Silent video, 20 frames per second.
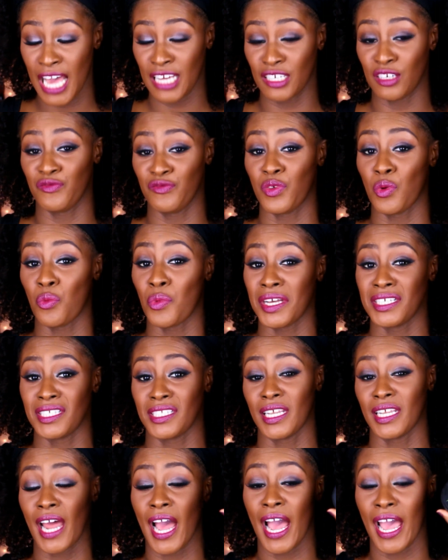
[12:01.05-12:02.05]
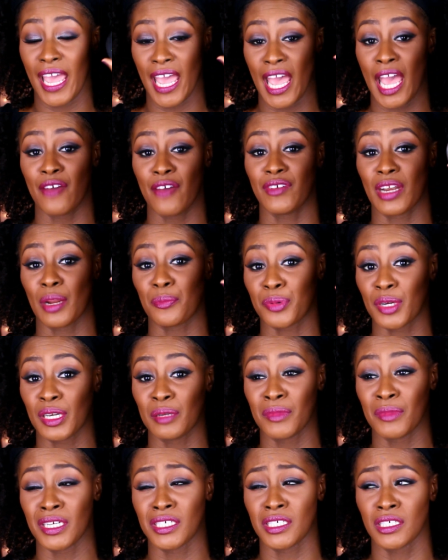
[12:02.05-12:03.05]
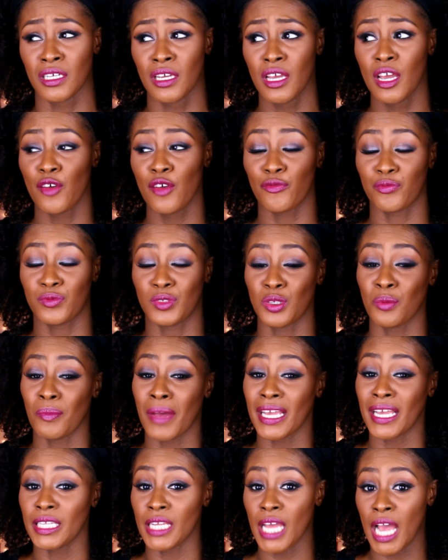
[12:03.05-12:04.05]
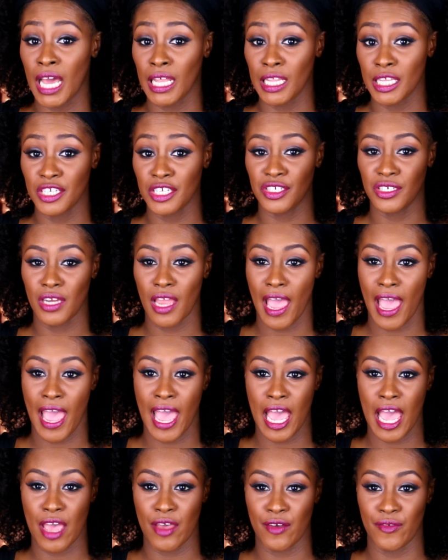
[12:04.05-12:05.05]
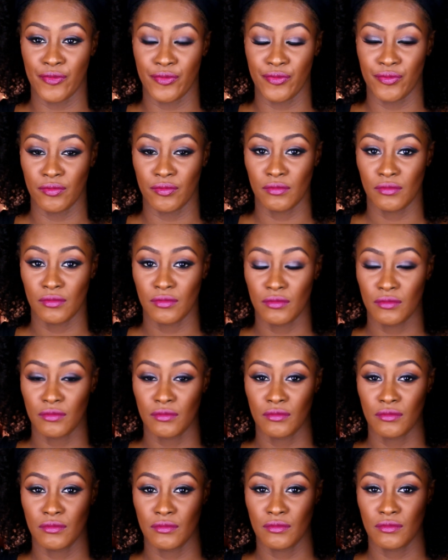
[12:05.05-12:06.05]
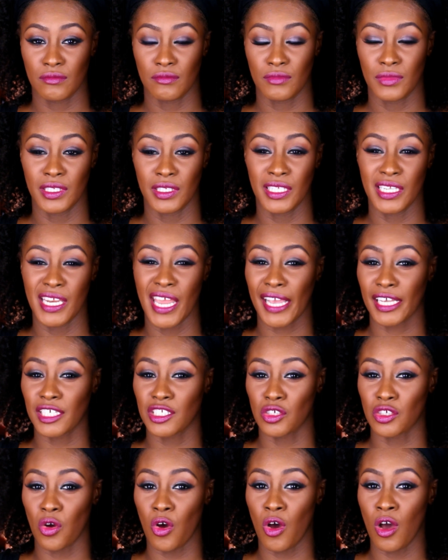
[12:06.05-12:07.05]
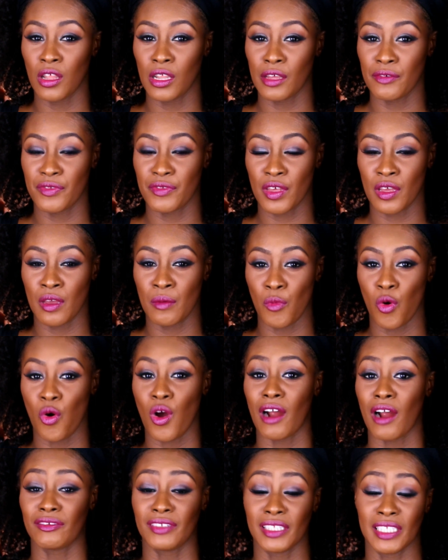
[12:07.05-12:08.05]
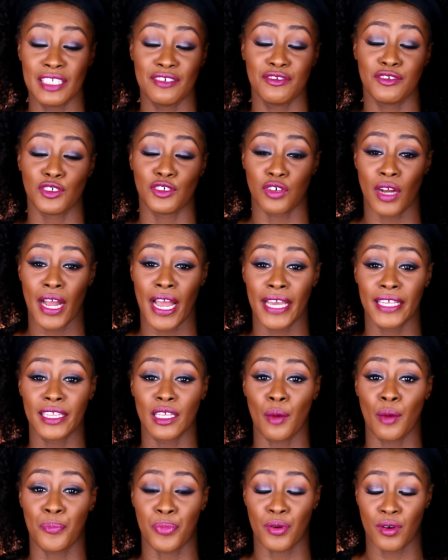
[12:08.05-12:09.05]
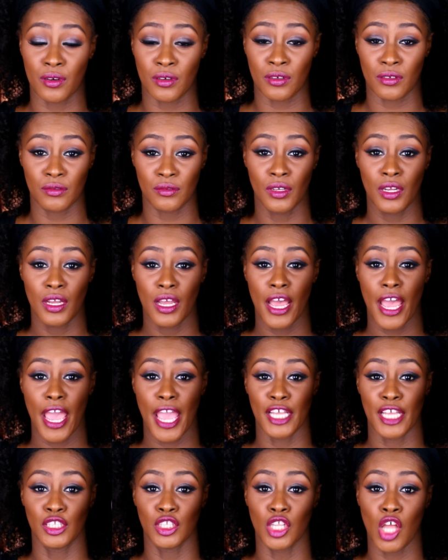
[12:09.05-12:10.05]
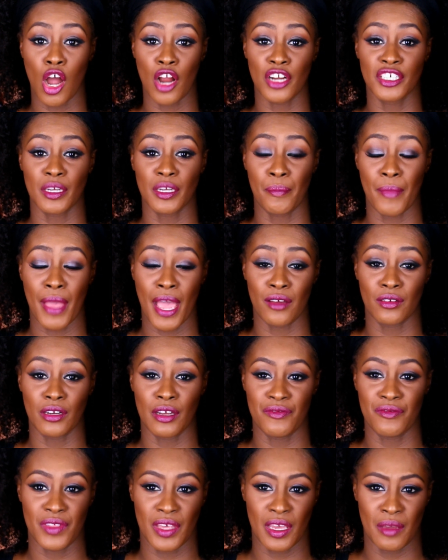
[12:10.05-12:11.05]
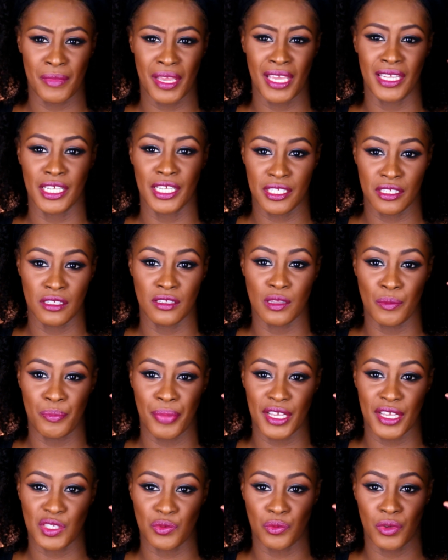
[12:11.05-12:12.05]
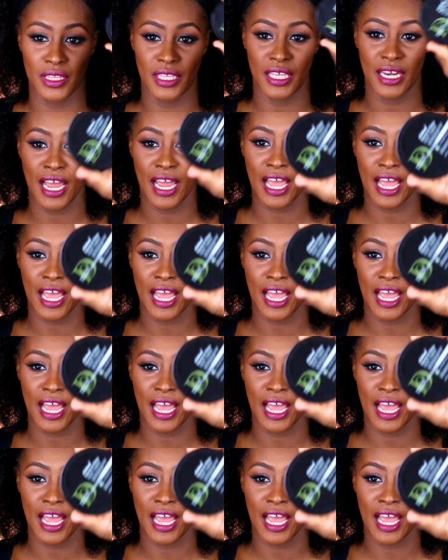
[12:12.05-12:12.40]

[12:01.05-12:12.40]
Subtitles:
out of the ones that I have. And I pretty much, to my knowledge, have next to all of them, or I've at least tried a large amount of them. And this is the best one that